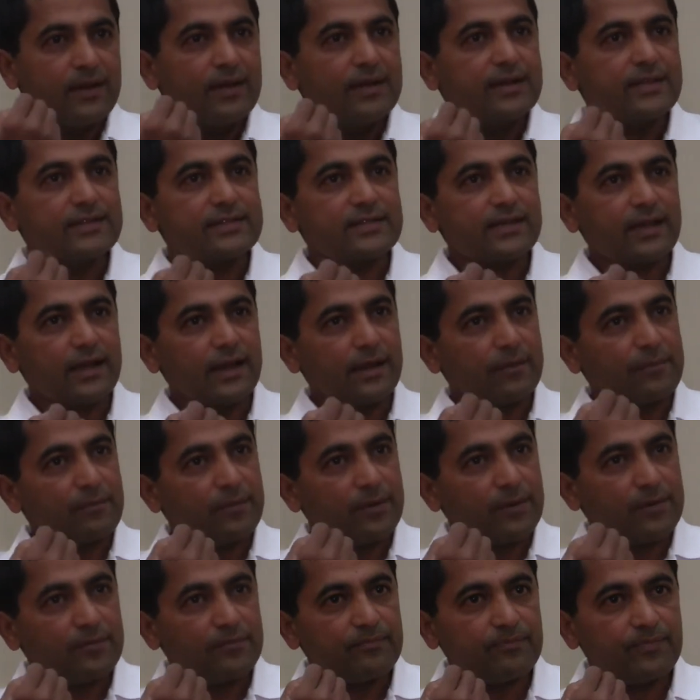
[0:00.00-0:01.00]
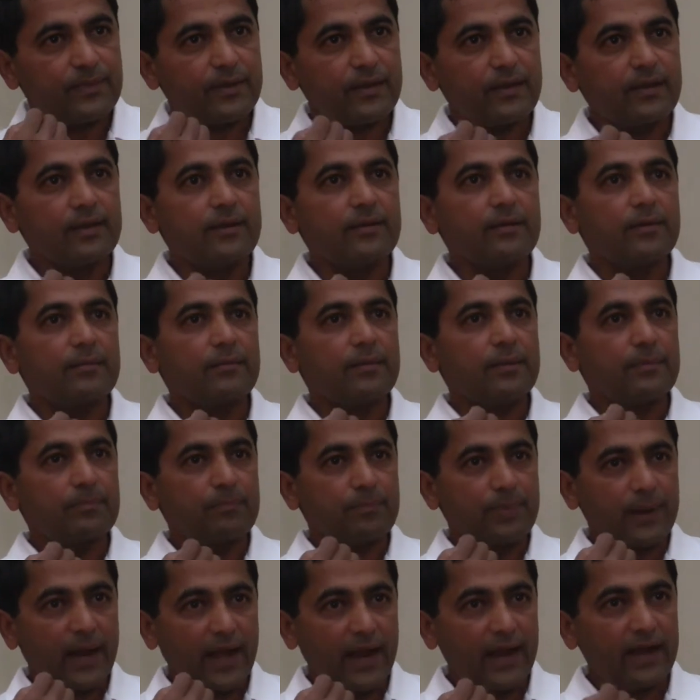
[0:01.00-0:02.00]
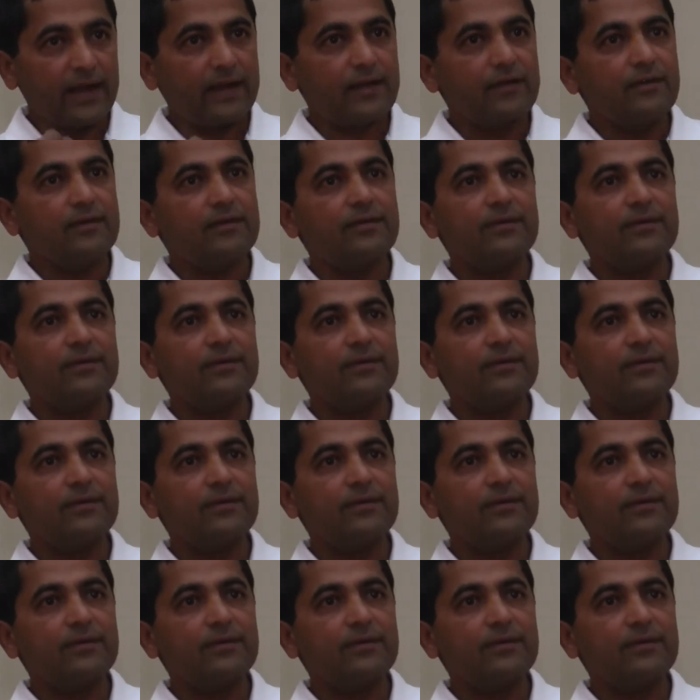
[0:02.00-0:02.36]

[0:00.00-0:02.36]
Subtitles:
it's a plant.